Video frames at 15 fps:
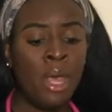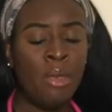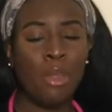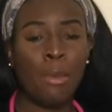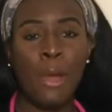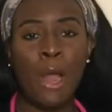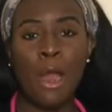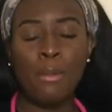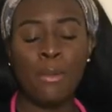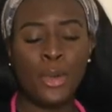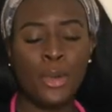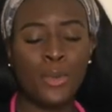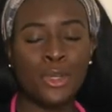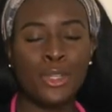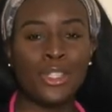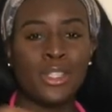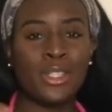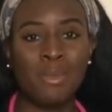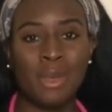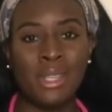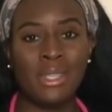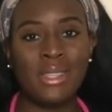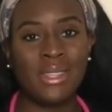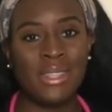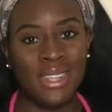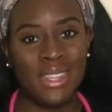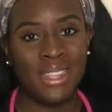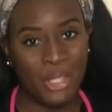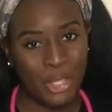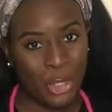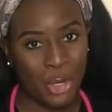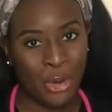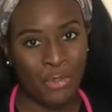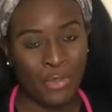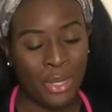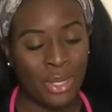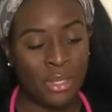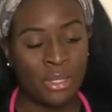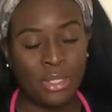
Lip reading: the PowerPoint was just basically the surface.